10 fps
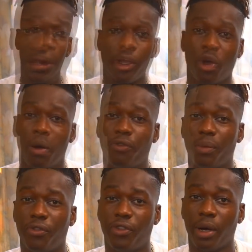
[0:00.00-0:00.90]
I come
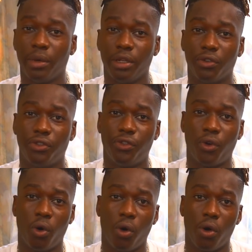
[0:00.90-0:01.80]
from a family of
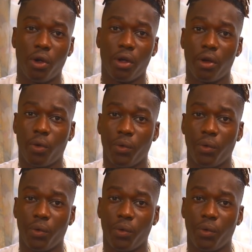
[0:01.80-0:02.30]
four.